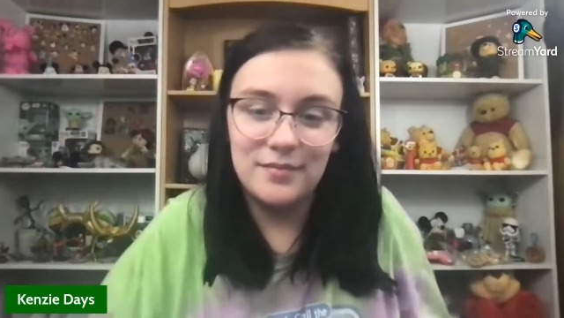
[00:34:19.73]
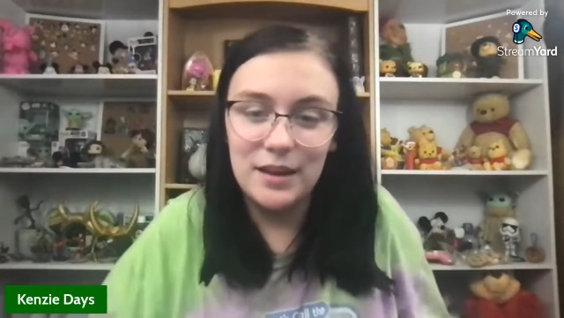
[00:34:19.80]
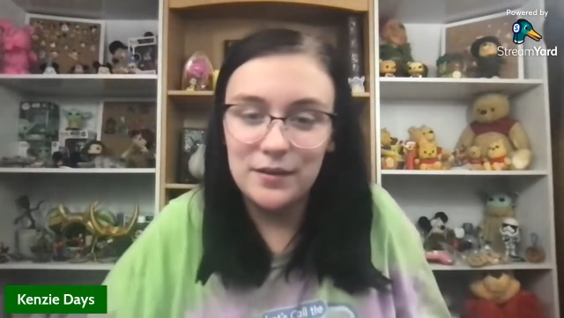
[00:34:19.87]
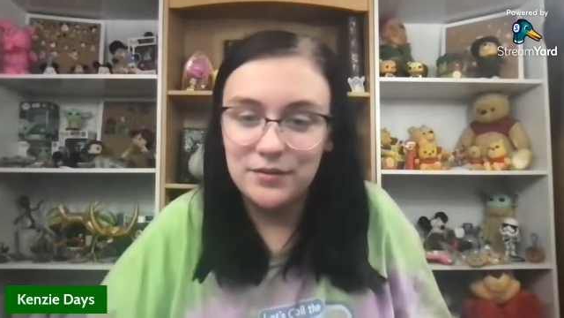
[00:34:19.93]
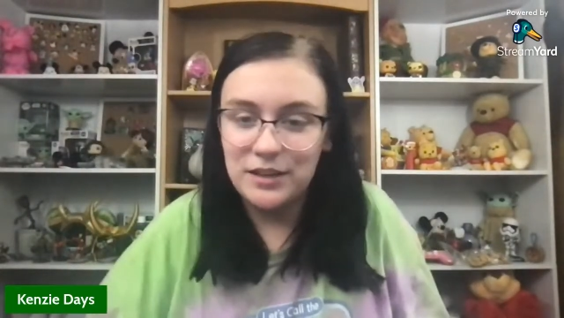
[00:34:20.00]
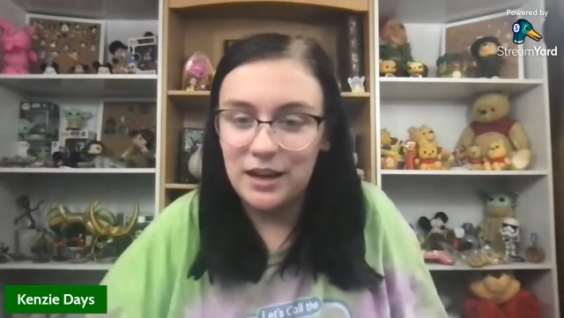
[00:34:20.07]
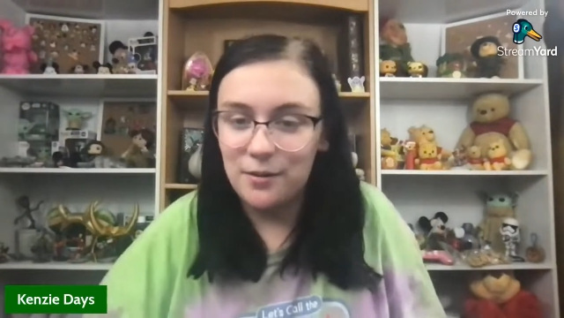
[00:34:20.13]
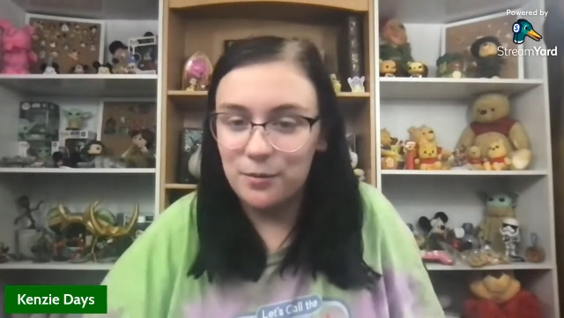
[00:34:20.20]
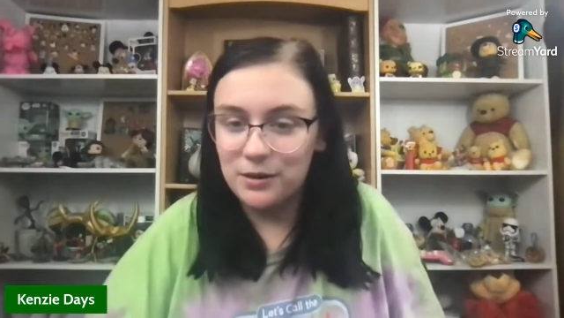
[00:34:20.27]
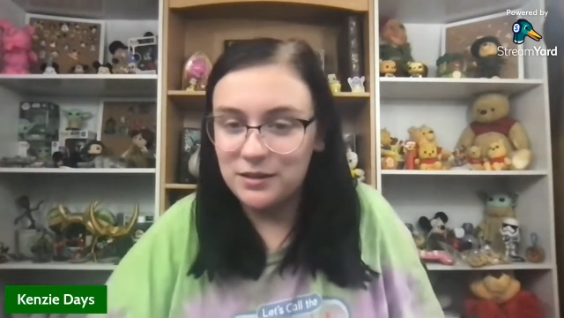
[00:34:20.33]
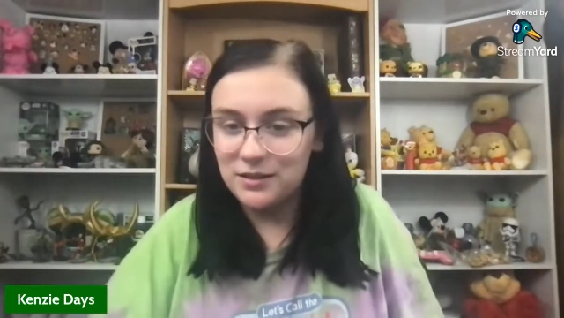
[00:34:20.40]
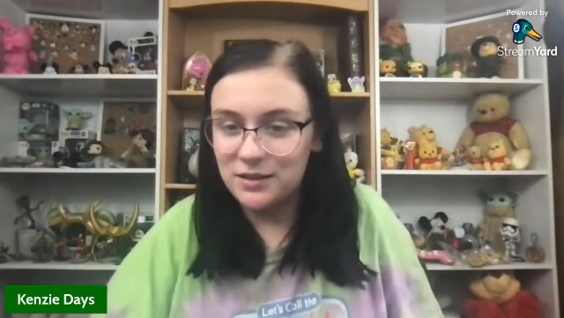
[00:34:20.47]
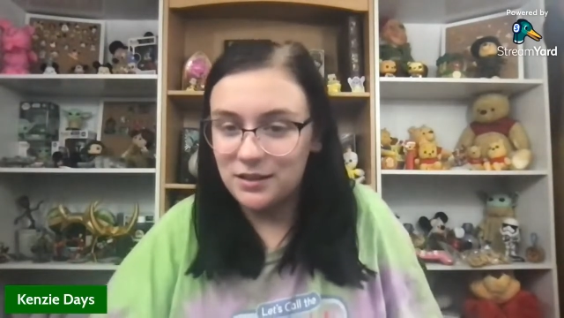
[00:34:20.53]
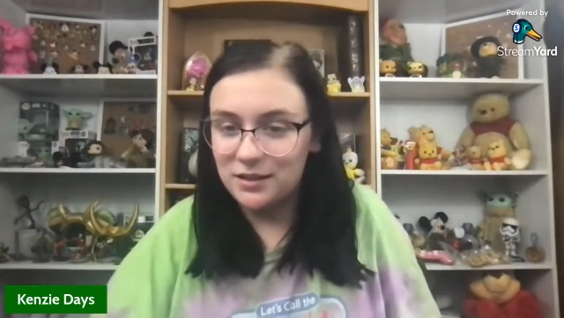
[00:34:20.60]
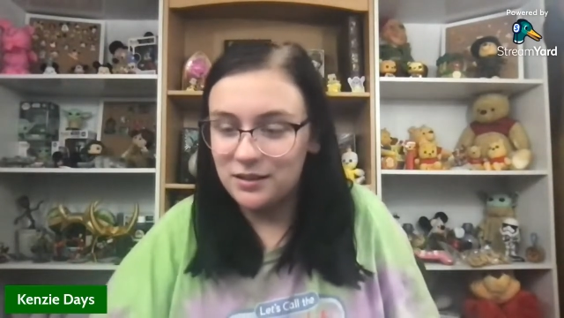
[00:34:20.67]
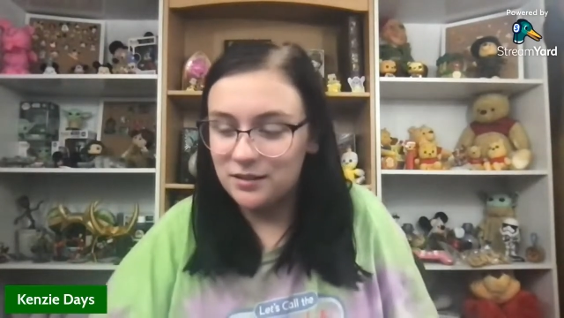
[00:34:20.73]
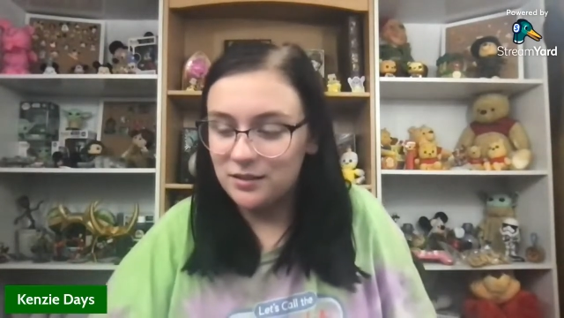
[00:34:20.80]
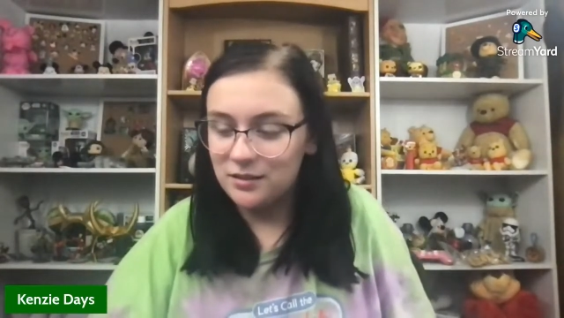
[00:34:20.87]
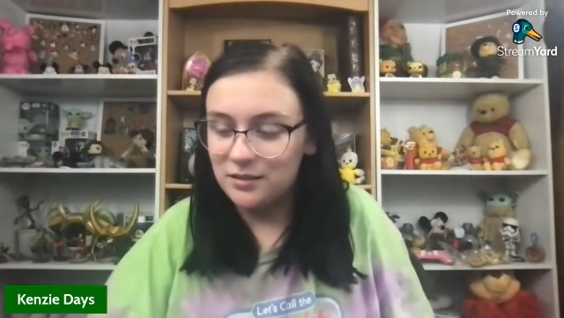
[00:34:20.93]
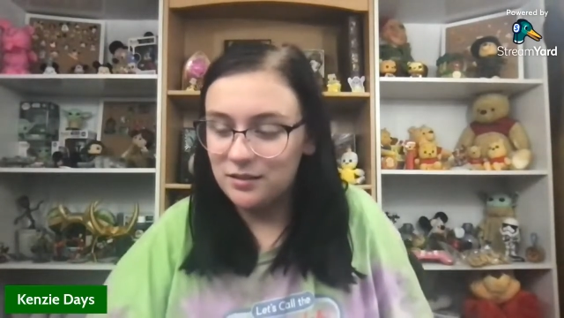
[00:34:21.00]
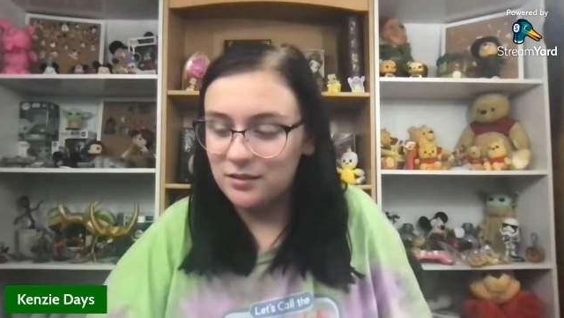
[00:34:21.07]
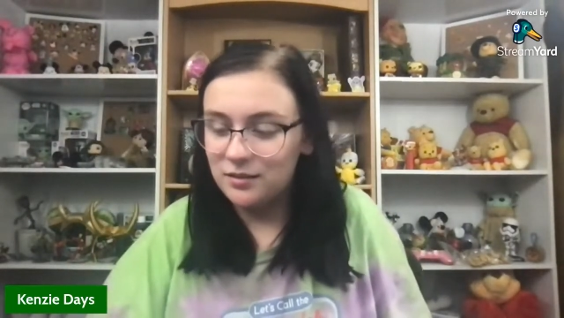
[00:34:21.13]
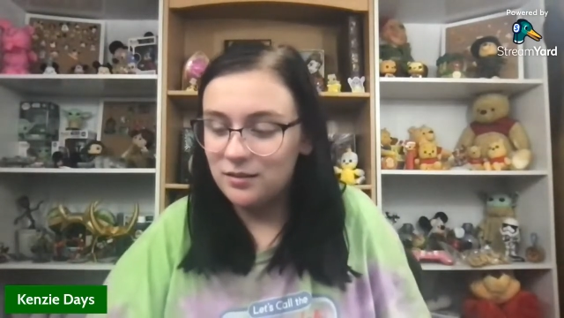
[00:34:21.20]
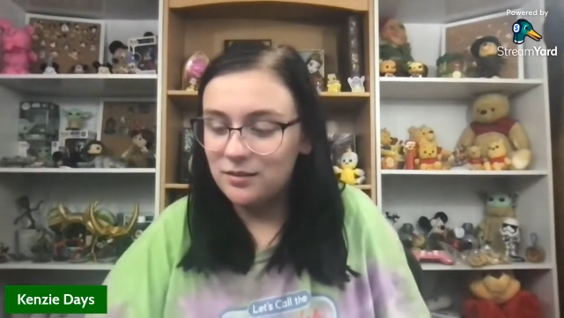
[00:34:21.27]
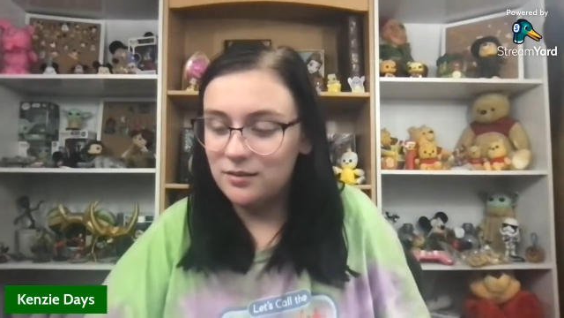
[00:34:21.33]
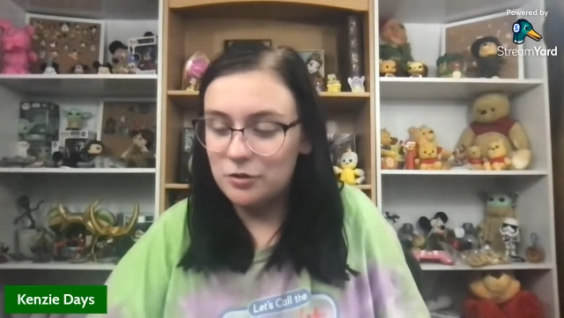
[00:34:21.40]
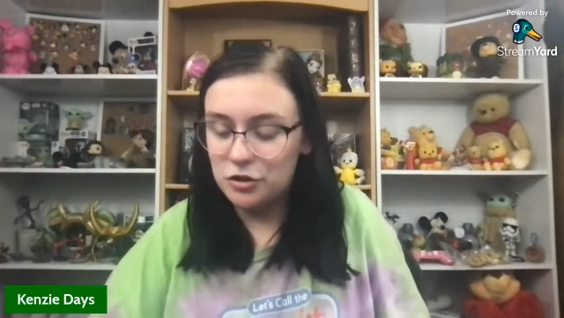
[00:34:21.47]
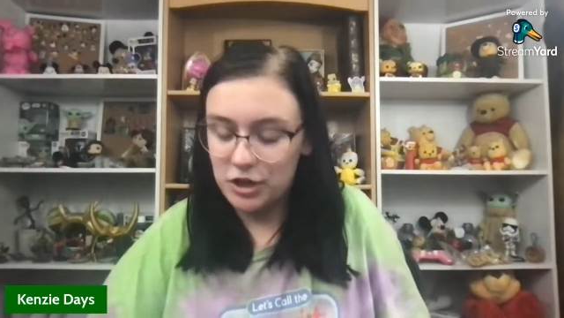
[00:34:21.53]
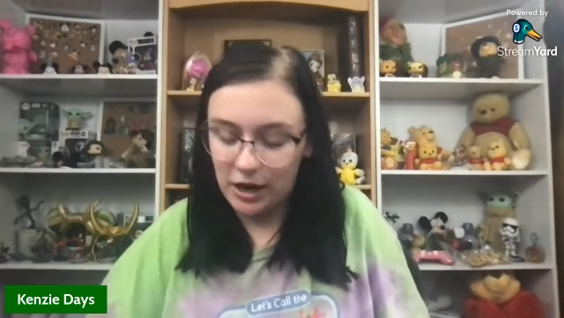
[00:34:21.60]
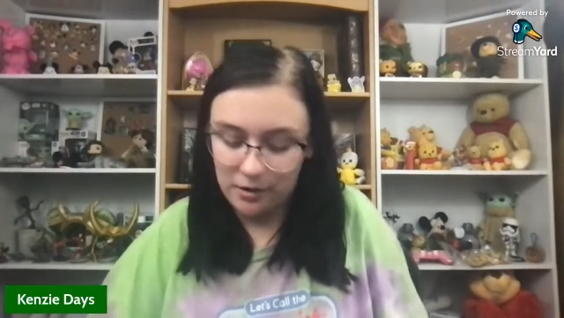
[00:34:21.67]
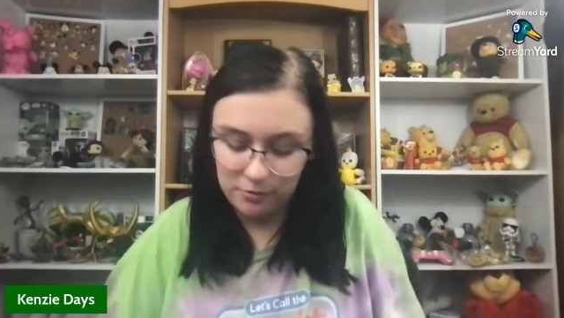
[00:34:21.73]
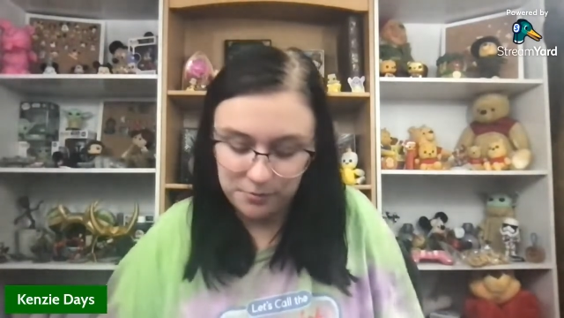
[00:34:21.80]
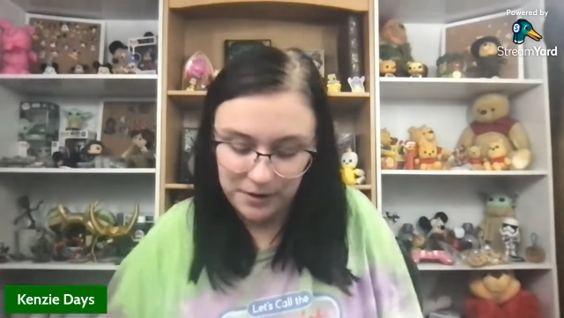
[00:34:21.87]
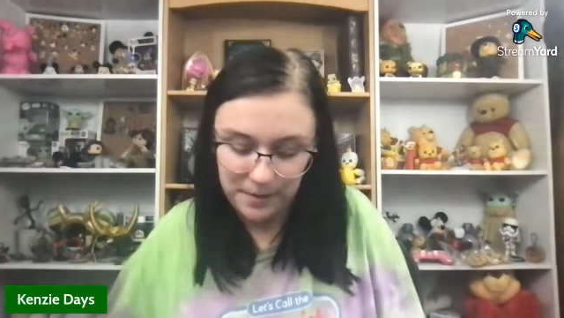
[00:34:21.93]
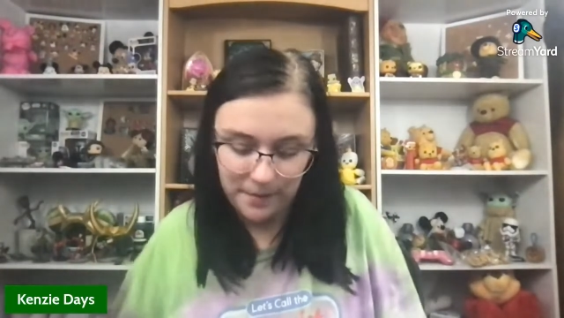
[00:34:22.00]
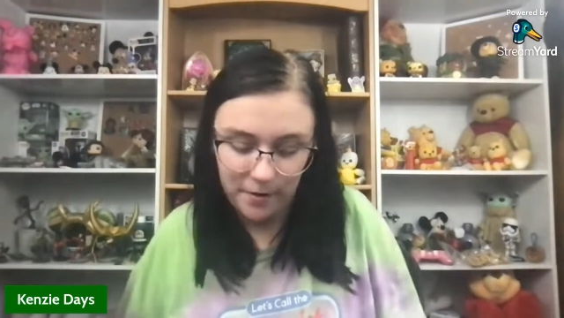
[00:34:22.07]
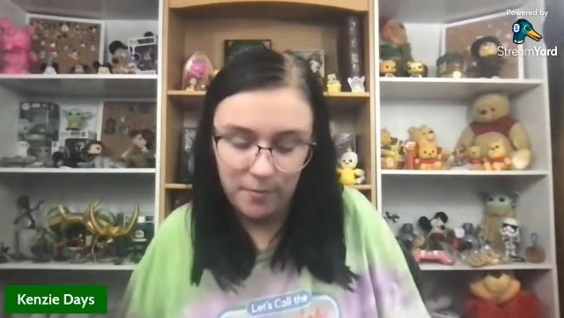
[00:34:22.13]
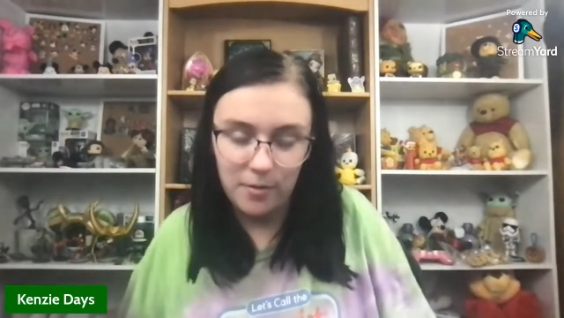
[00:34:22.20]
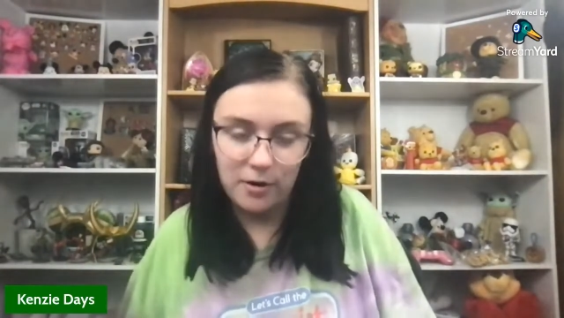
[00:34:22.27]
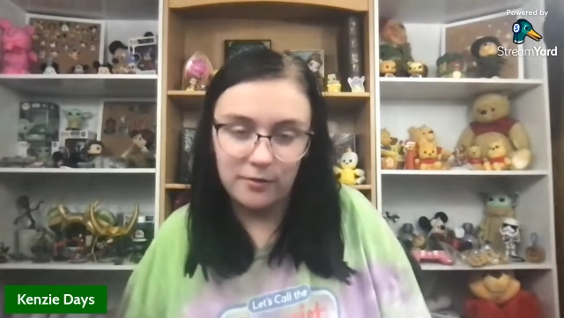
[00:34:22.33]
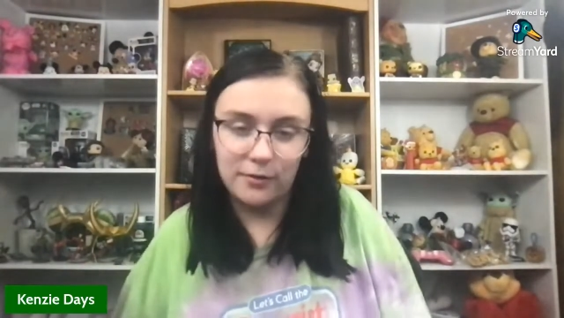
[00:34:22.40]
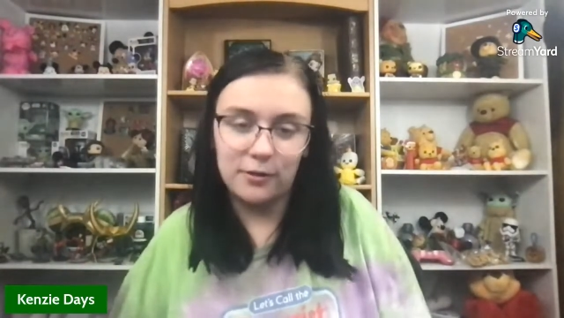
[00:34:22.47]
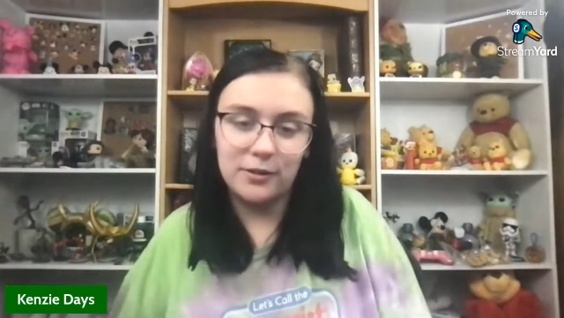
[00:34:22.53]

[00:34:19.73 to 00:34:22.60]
If Dad wants to chat with me about Marvel,